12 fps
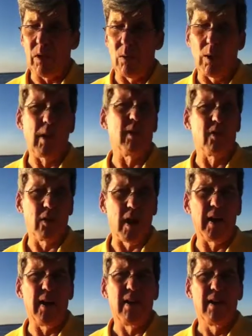we're going to
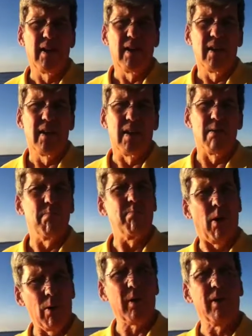study
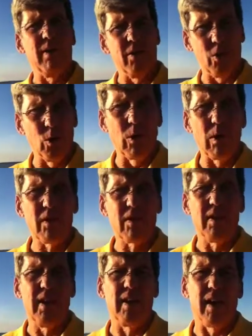both the
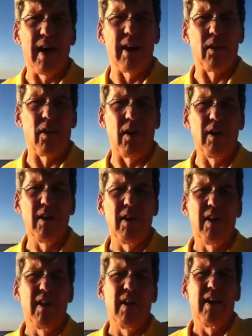tools in iLearn
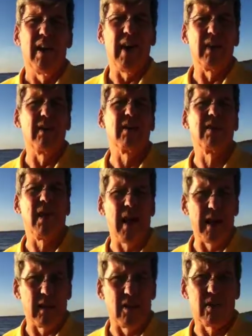and the
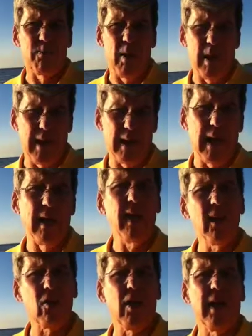science behind that.
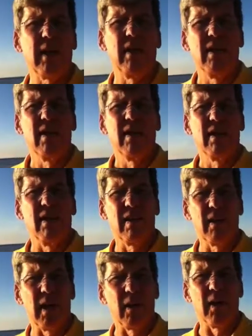Things like the
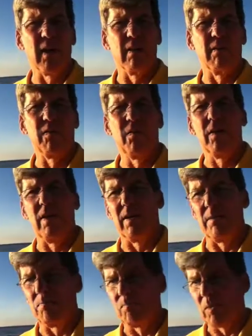theory of
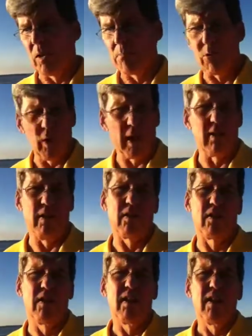presence.